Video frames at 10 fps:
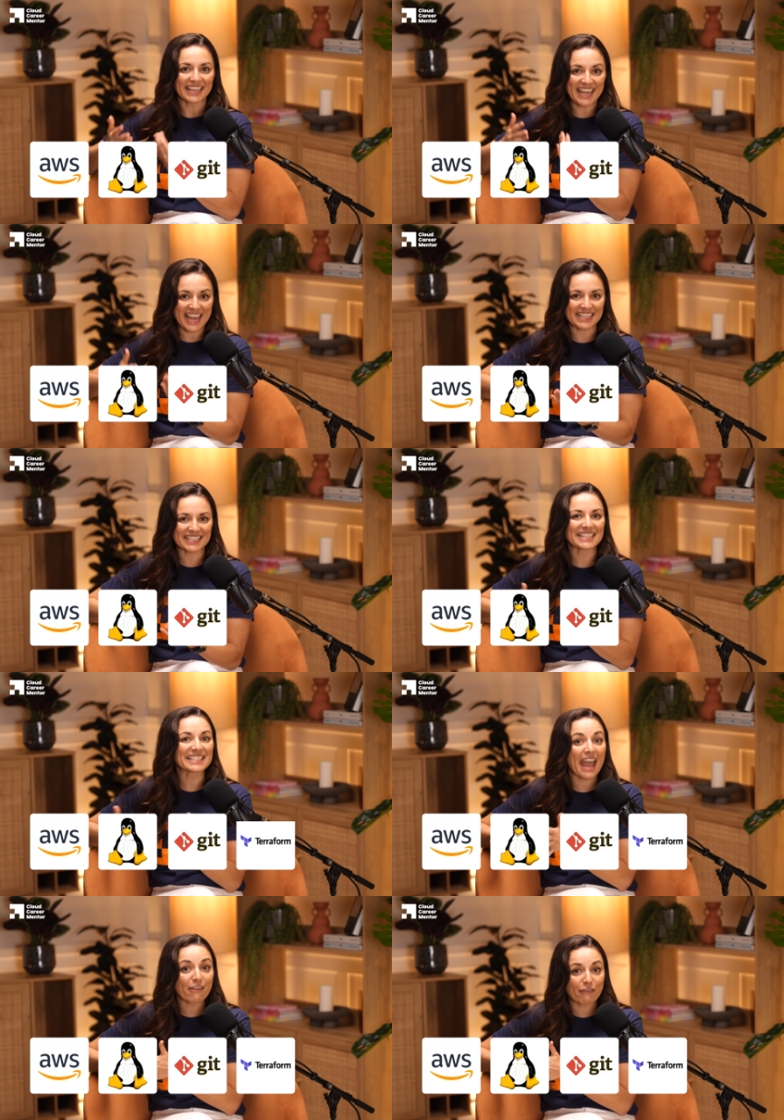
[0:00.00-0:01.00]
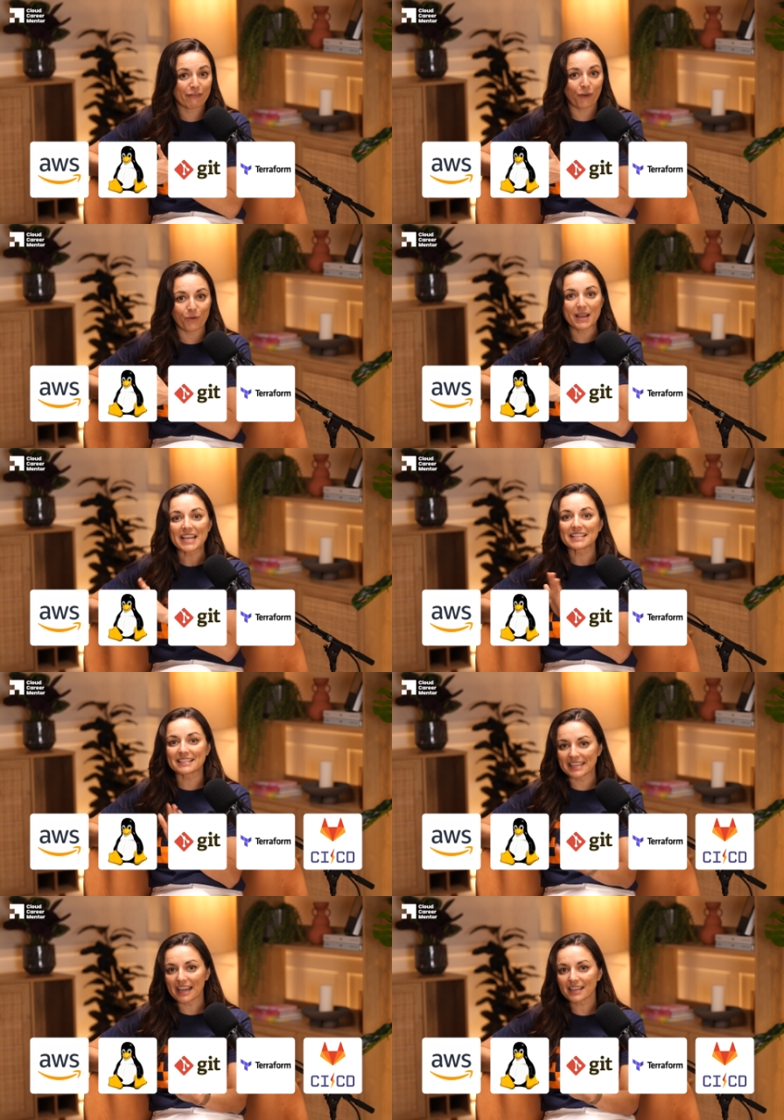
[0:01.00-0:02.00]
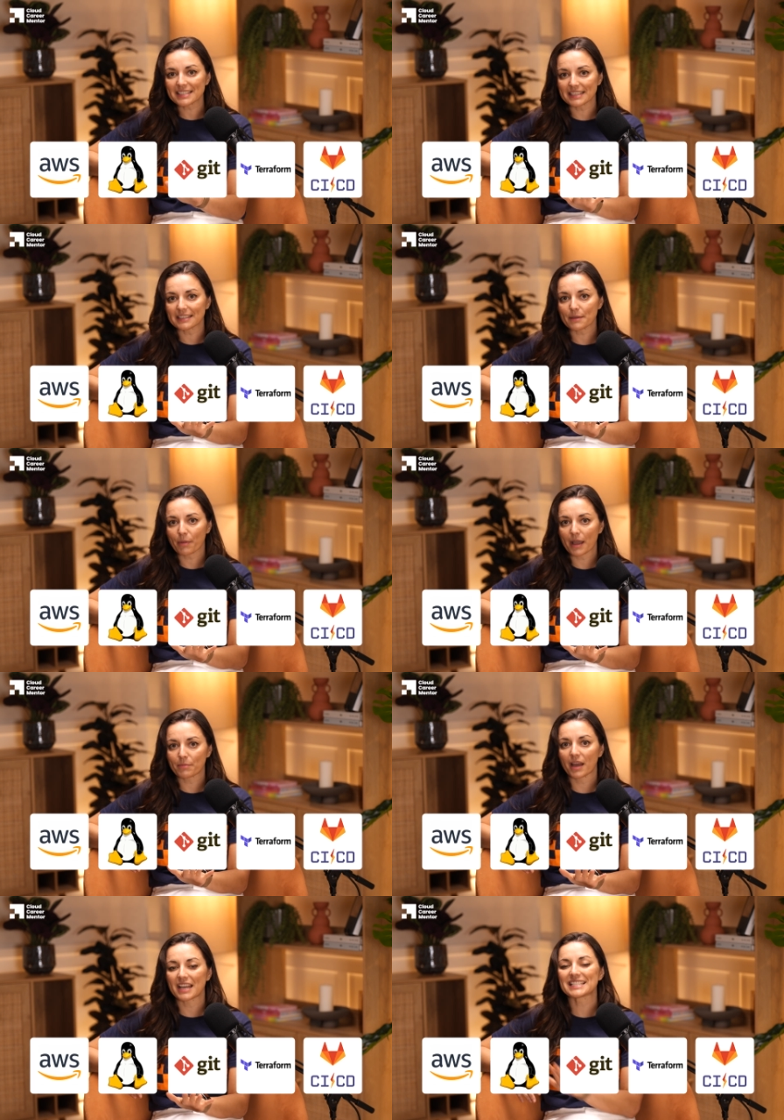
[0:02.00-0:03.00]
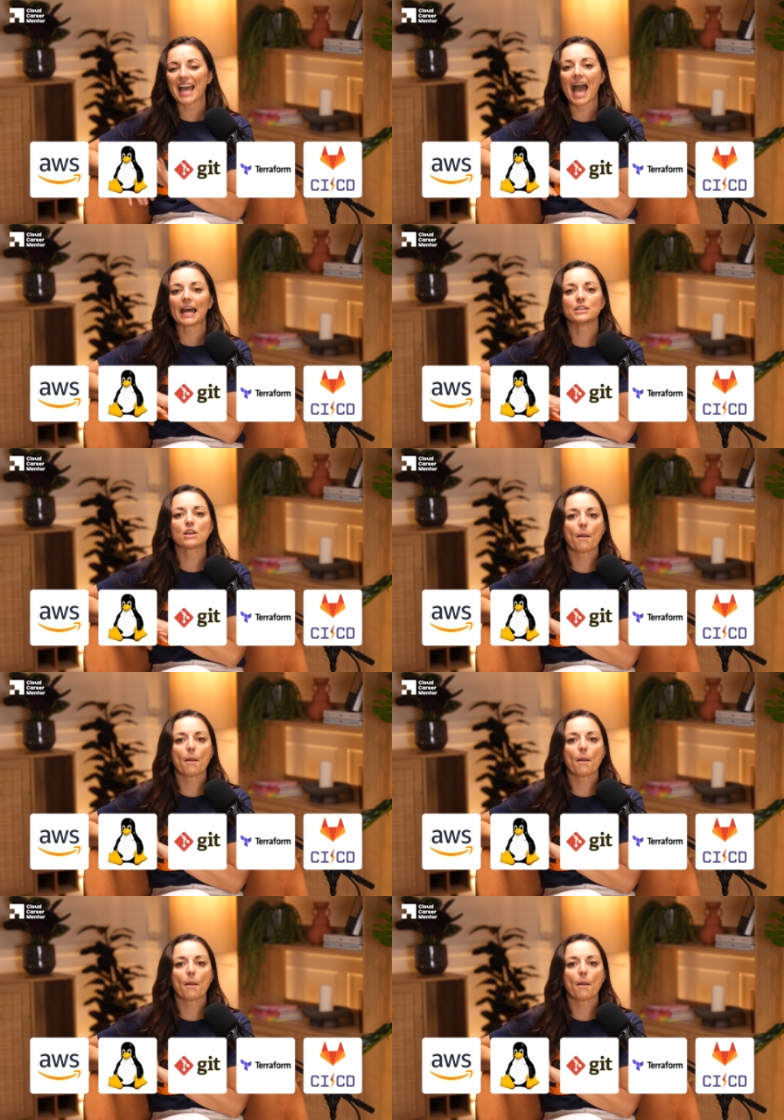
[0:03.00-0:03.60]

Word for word: Git, Terraform, C I C D pipelines, and